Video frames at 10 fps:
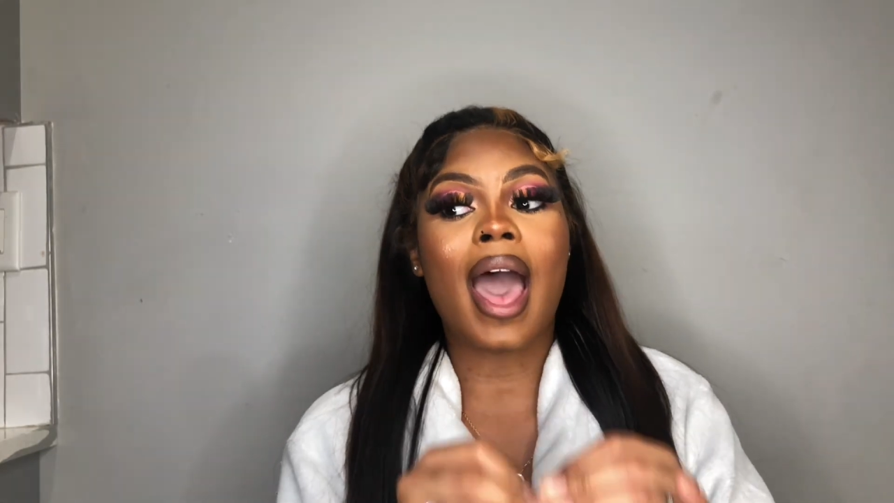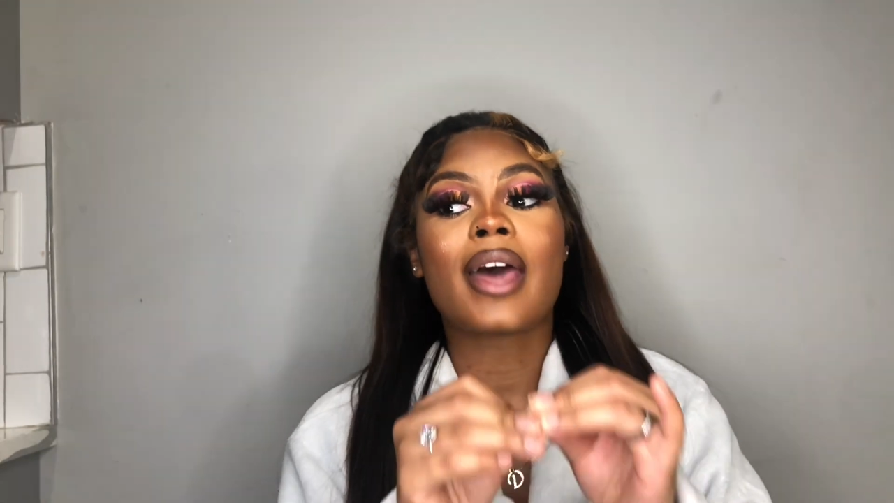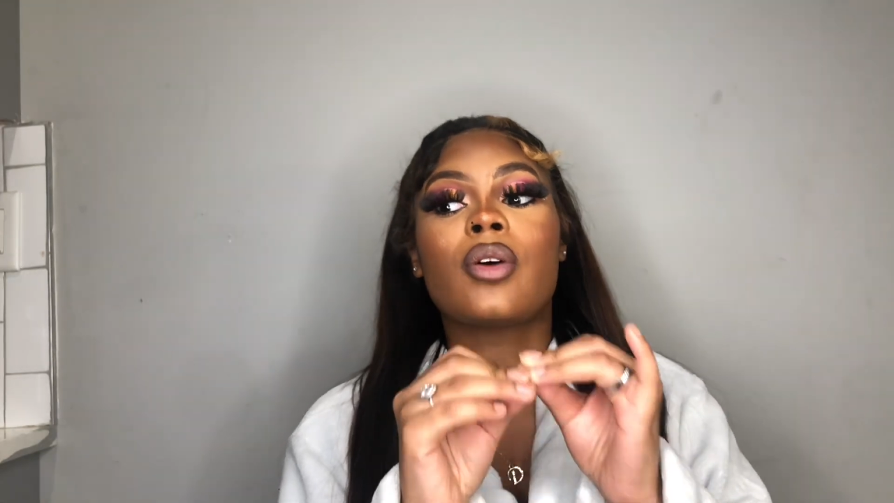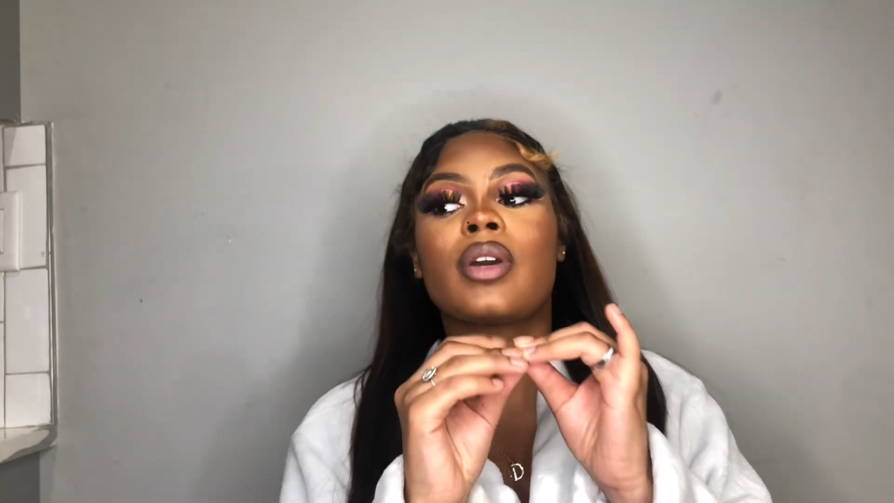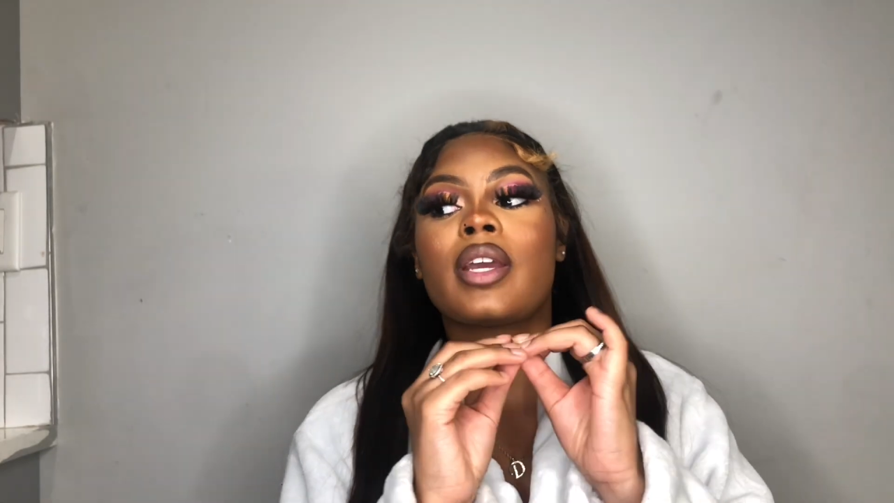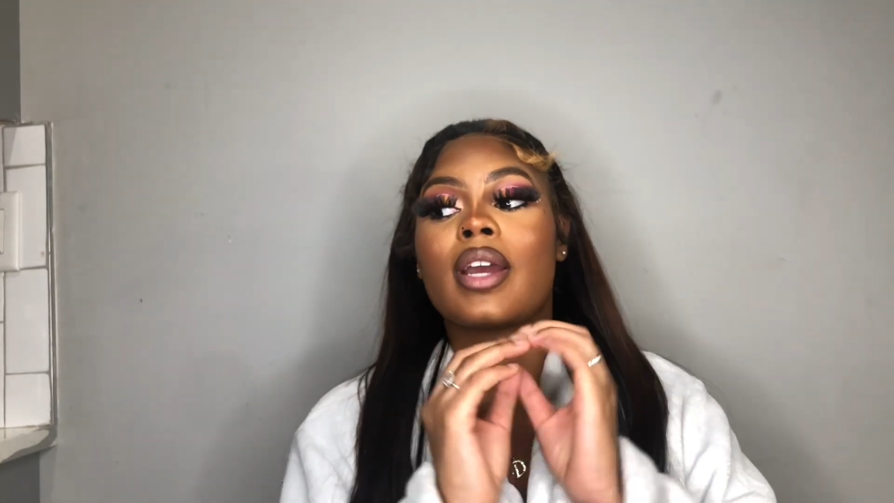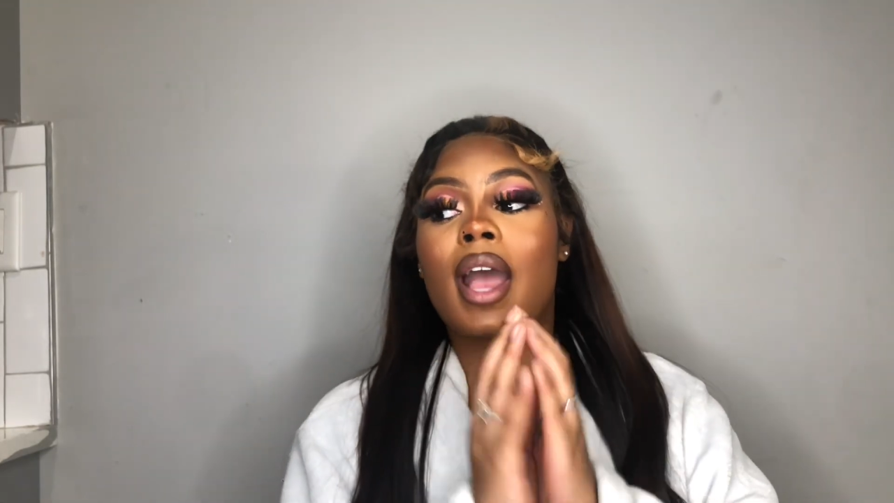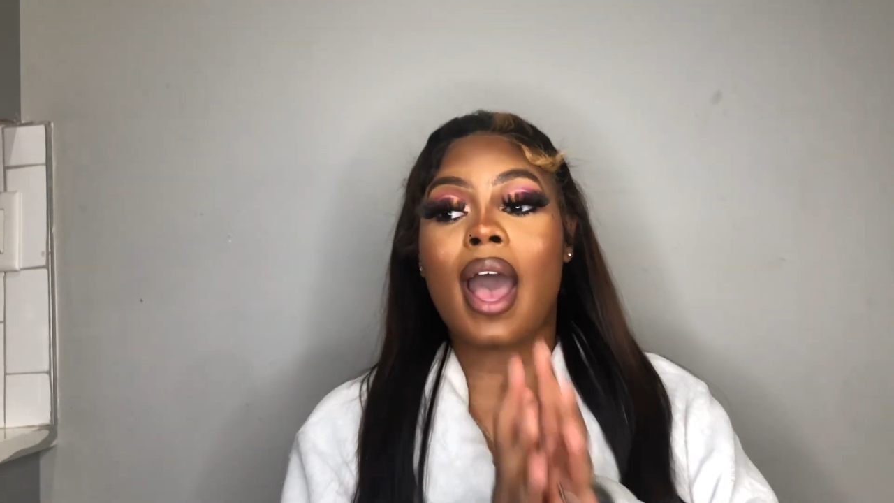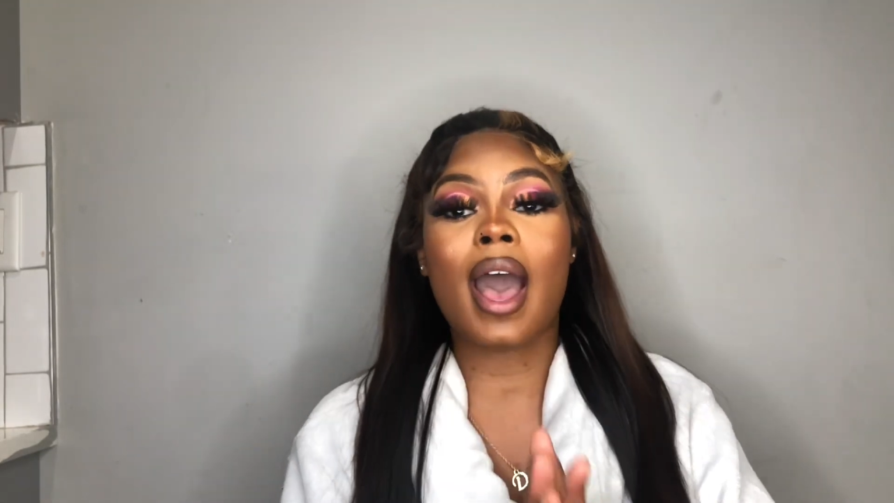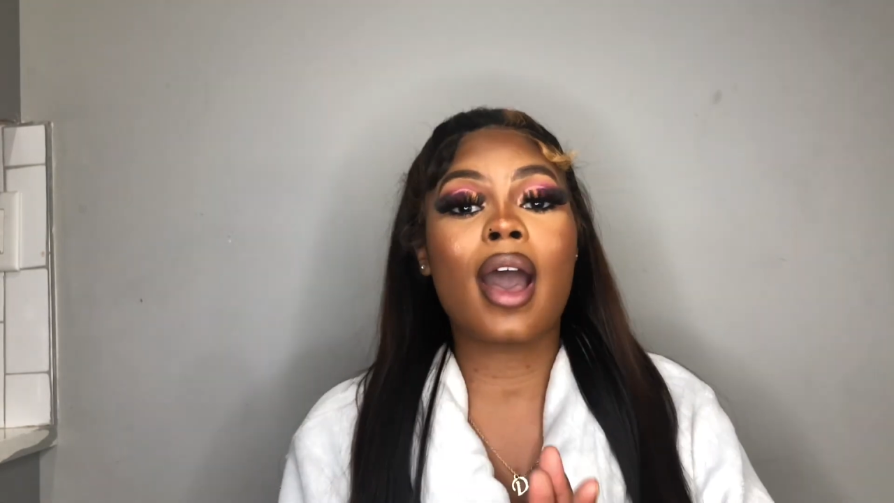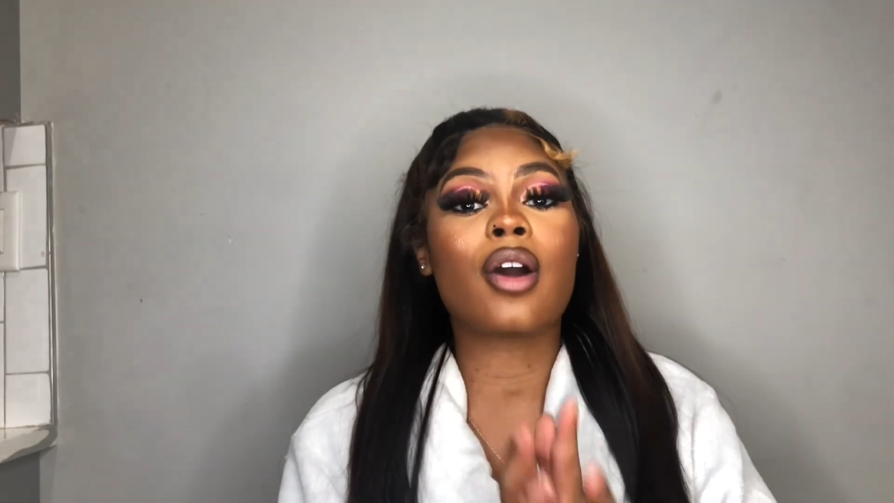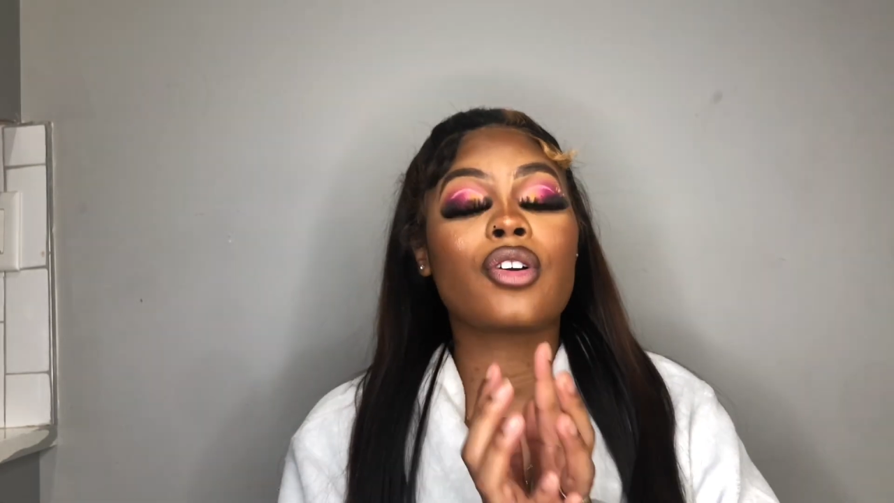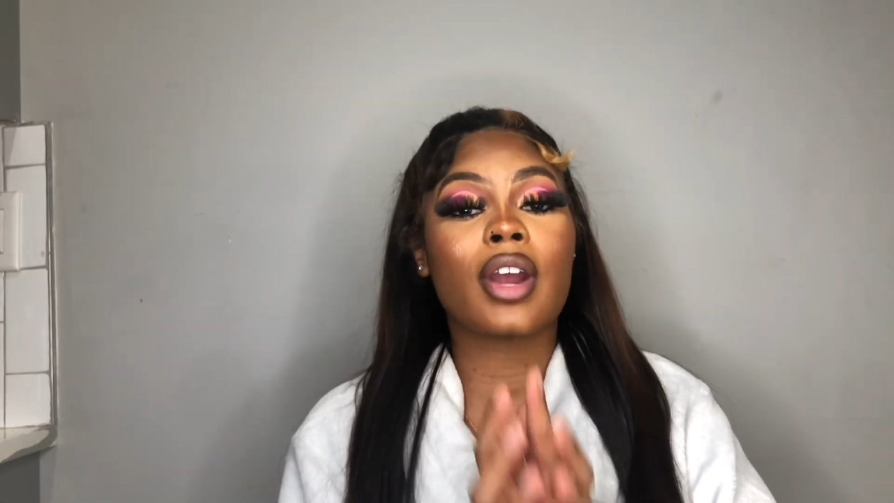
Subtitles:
I don't care how